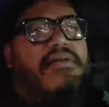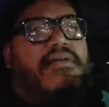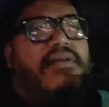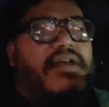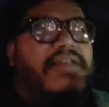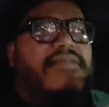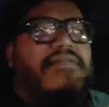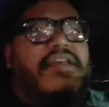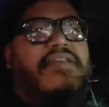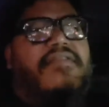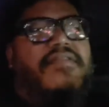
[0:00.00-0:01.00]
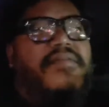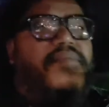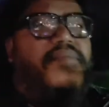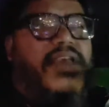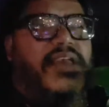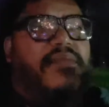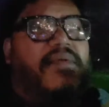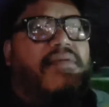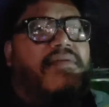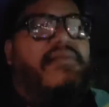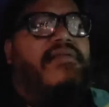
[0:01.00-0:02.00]
And these are the people
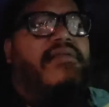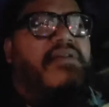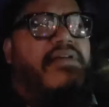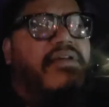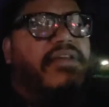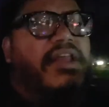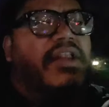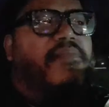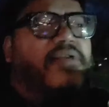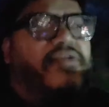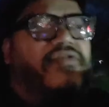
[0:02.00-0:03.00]
that are pushing